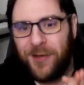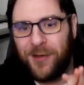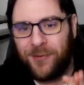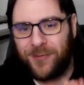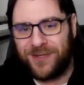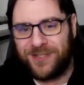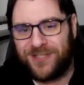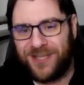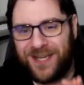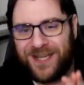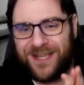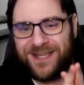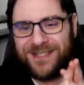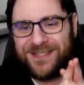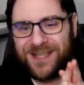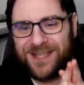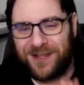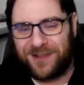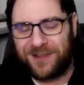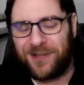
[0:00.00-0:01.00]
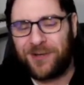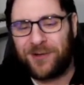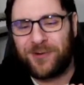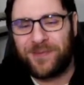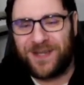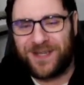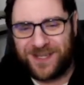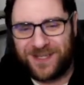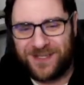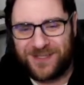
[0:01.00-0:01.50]
which is a little
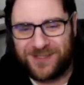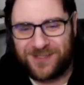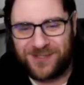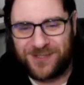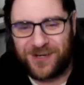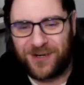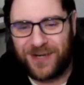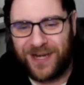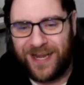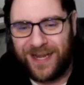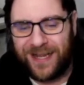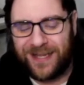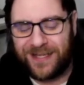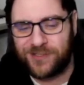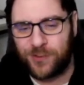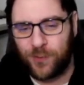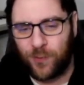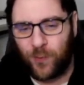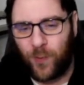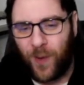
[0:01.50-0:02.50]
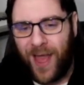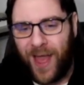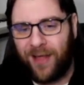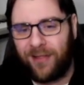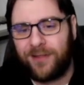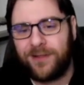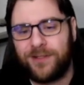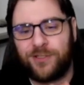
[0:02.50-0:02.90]
bit concerning as well.